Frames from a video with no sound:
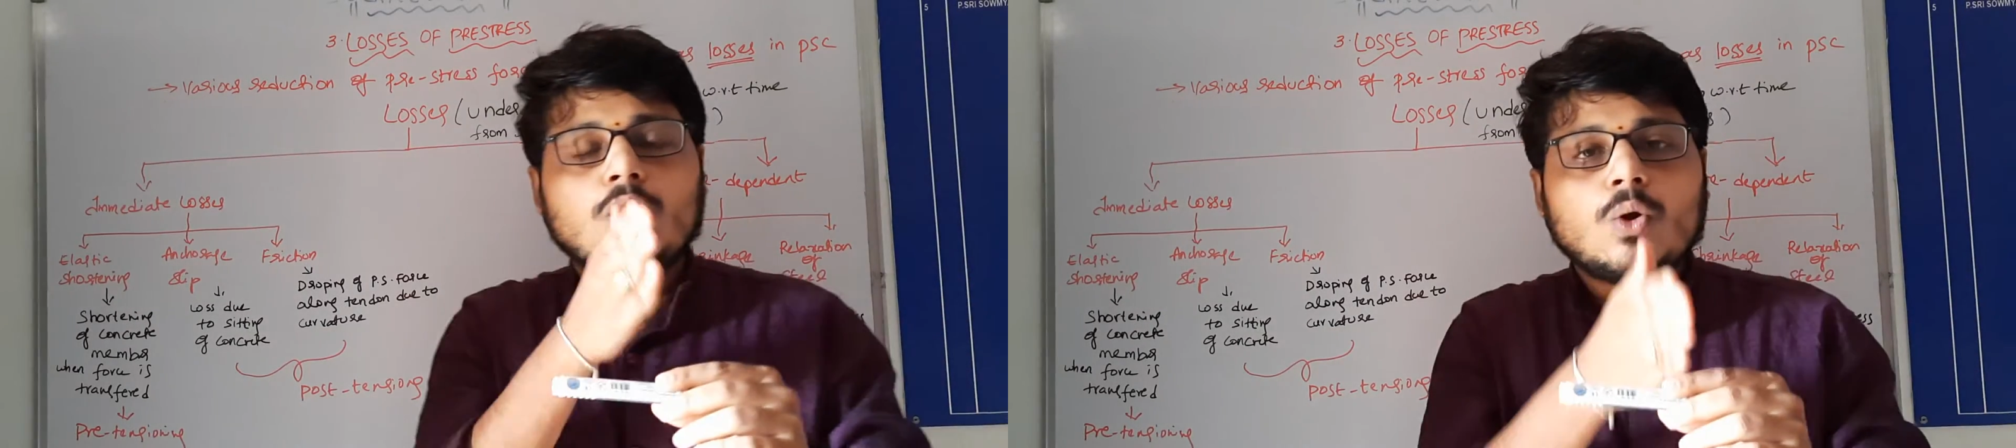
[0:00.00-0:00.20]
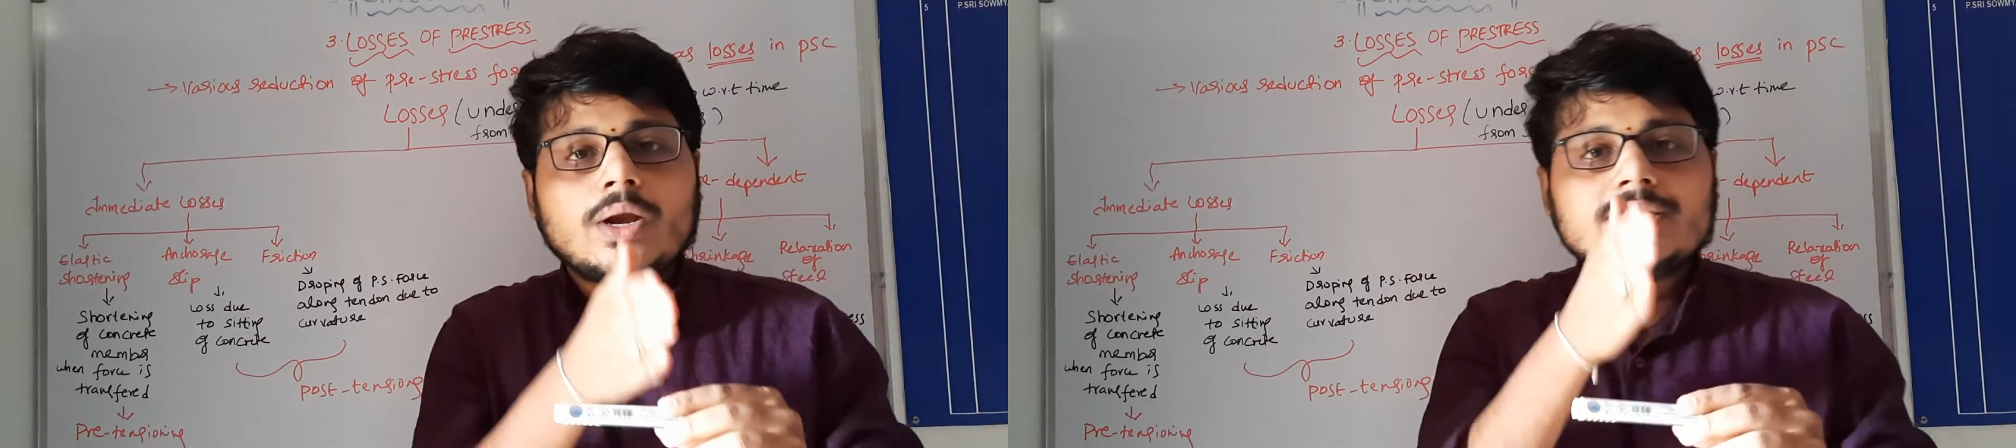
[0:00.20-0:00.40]

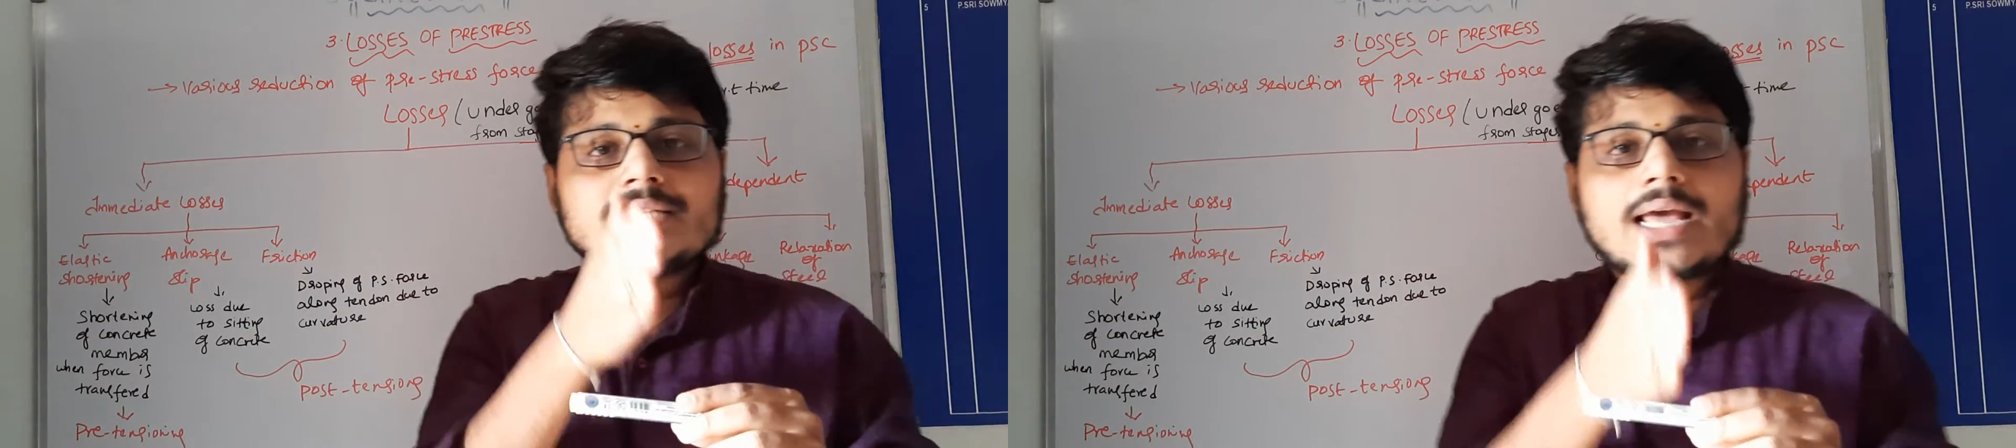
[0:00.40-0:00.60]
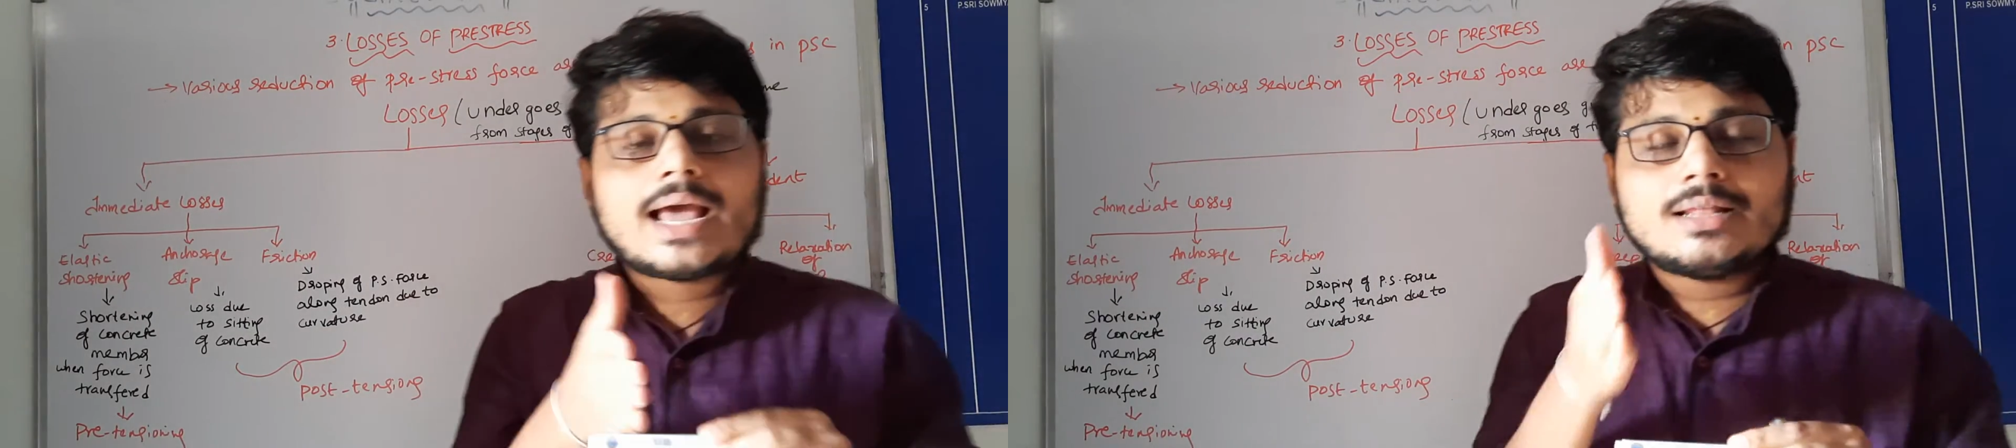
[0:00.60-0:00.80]

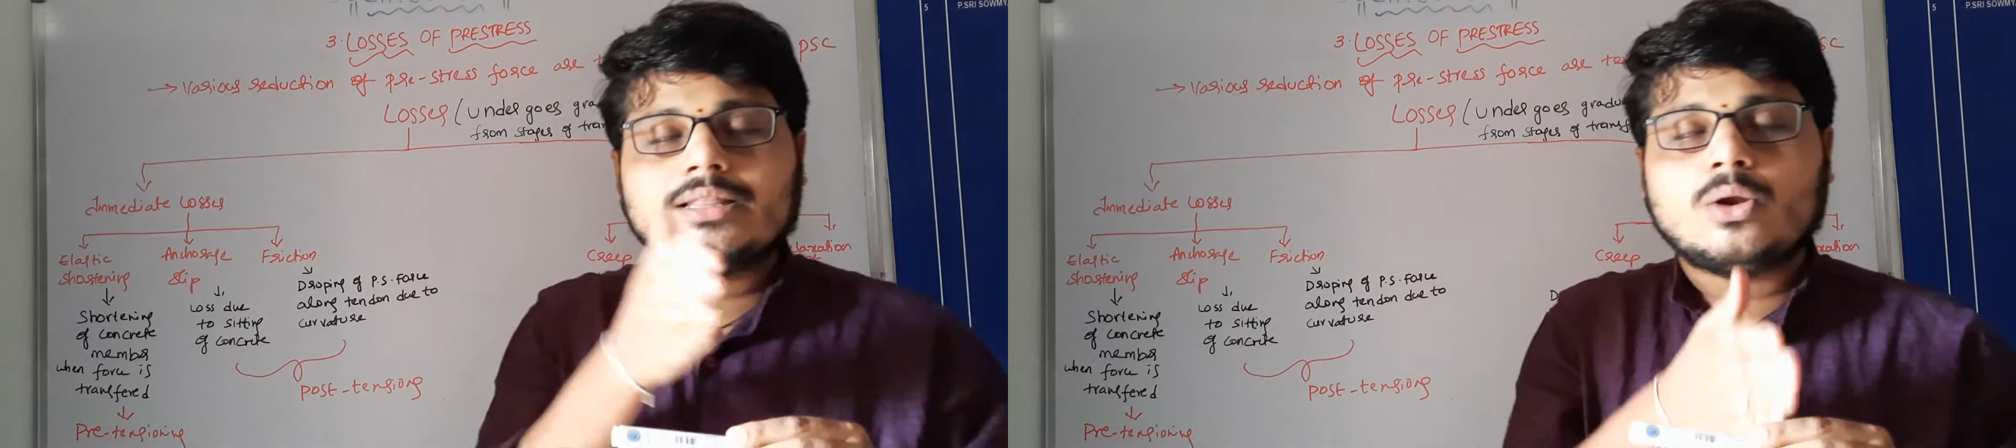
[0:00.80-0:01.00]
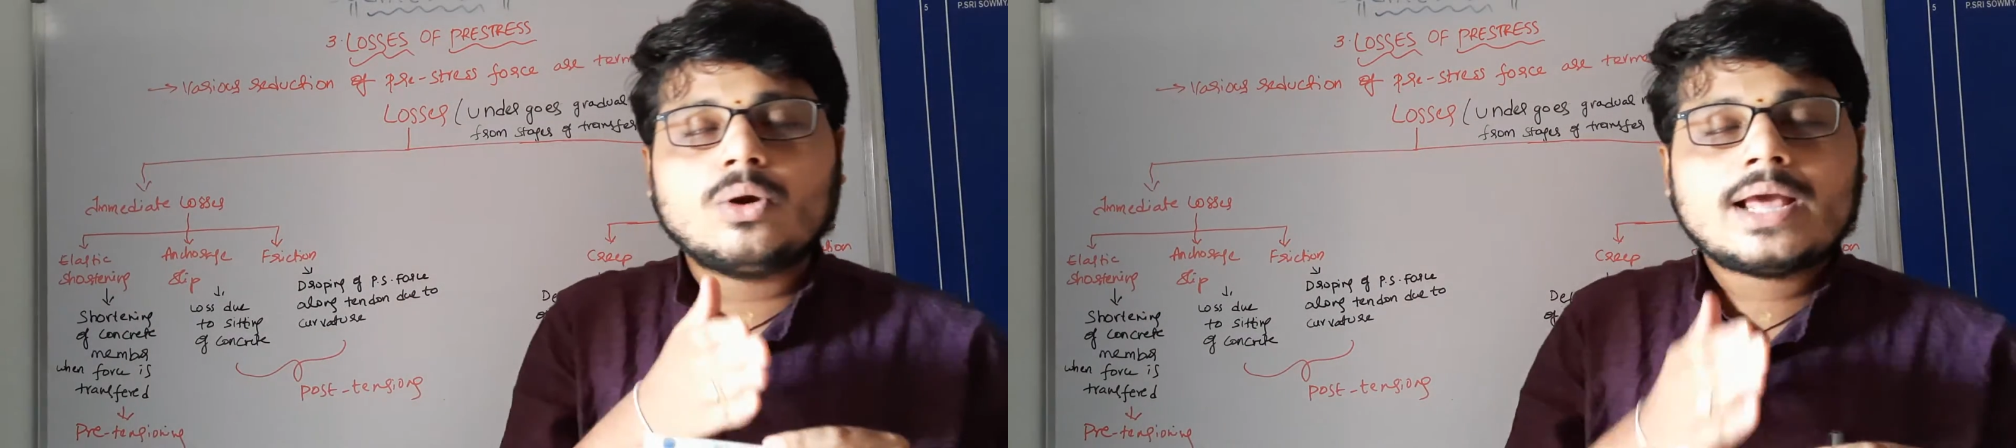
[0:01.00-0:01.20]

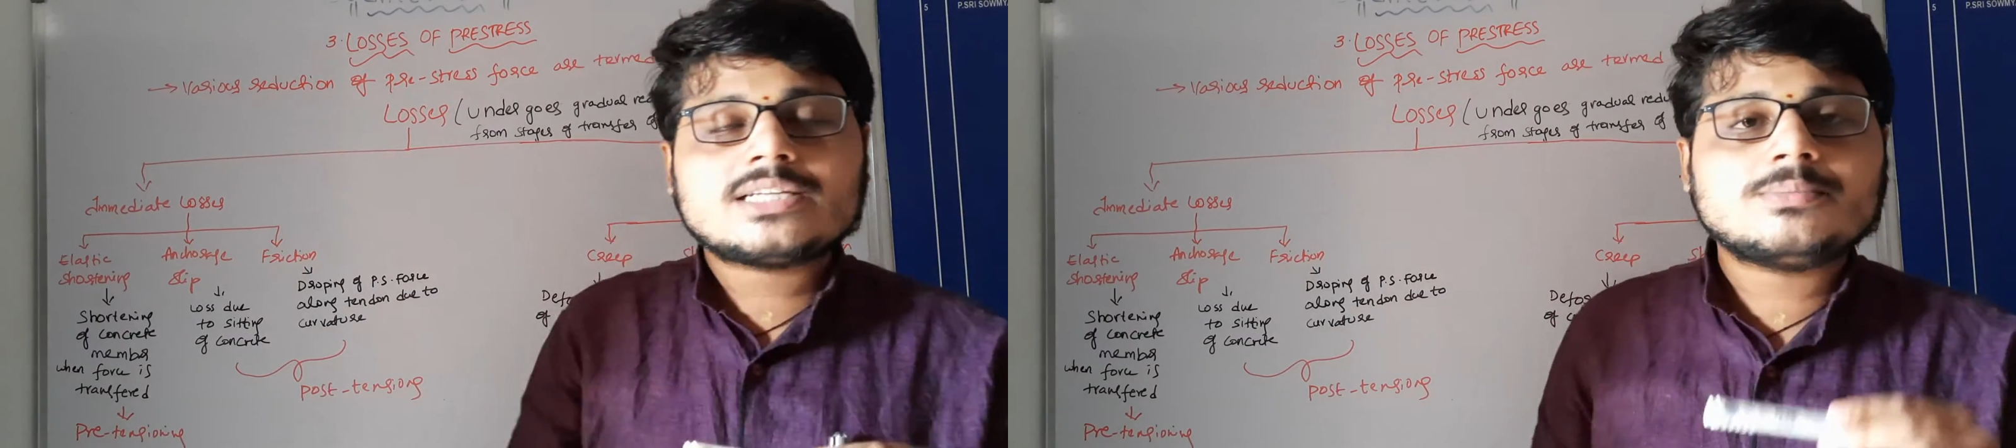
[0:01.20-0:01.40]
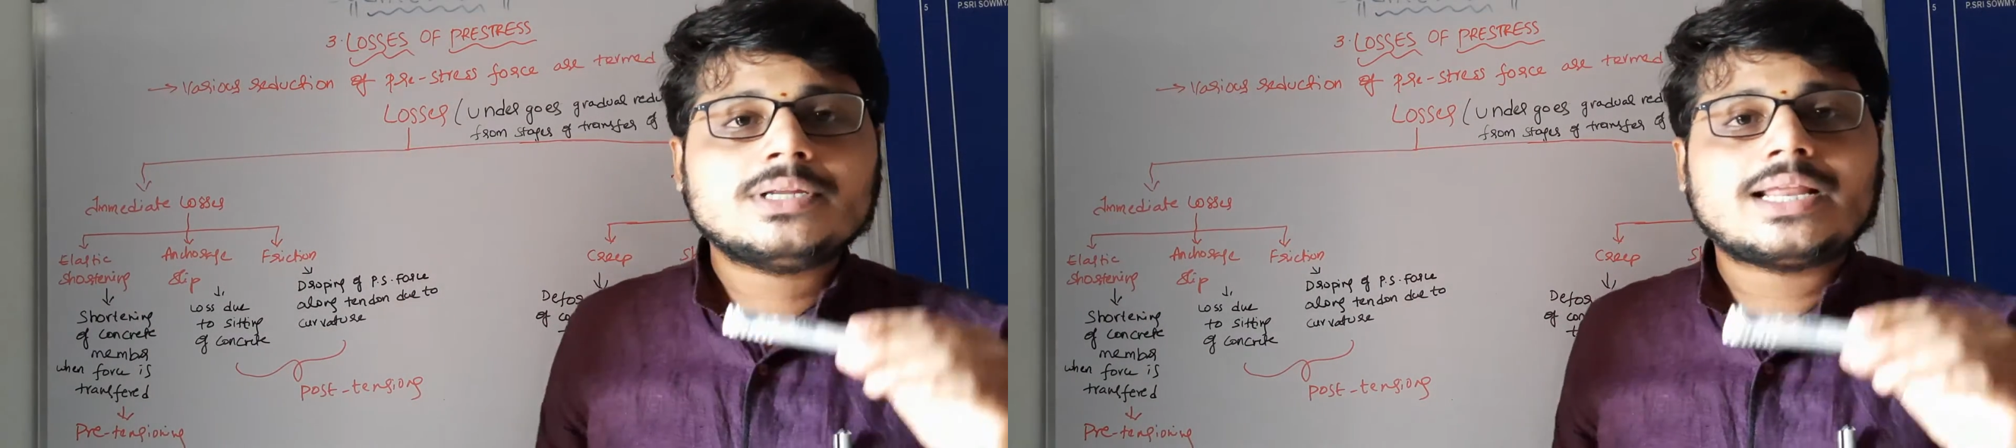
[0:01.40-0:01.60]
load
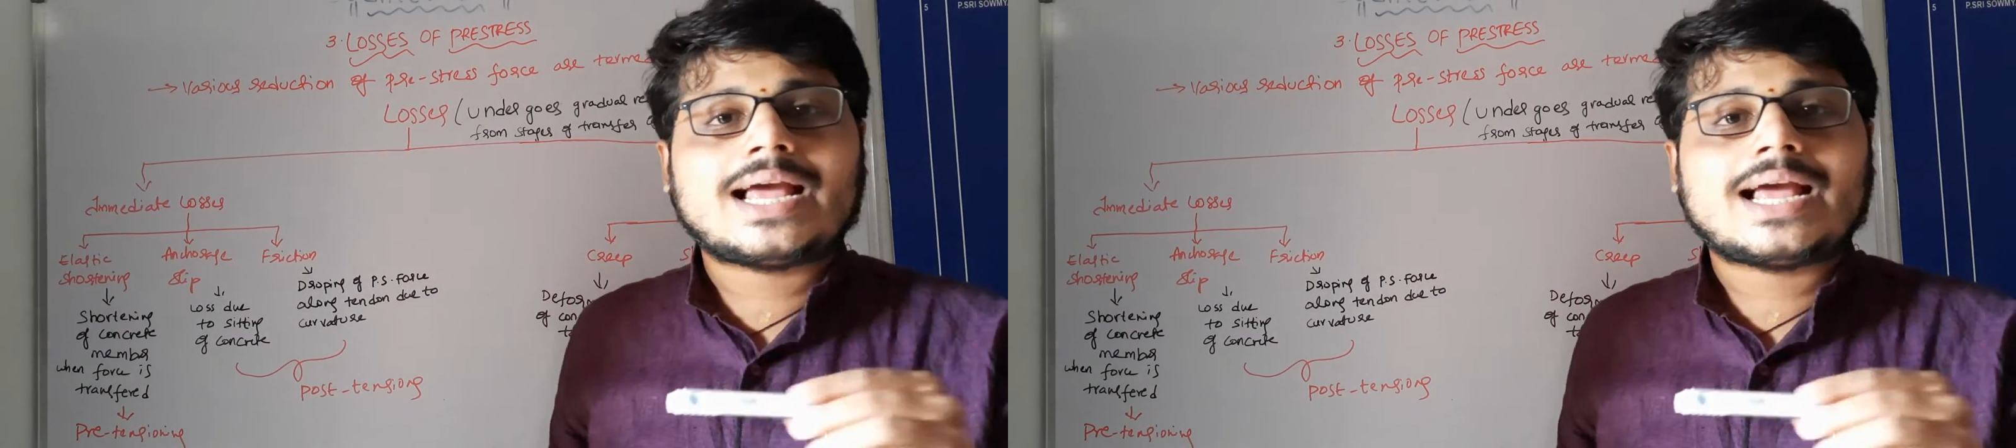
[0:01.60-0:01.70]
has been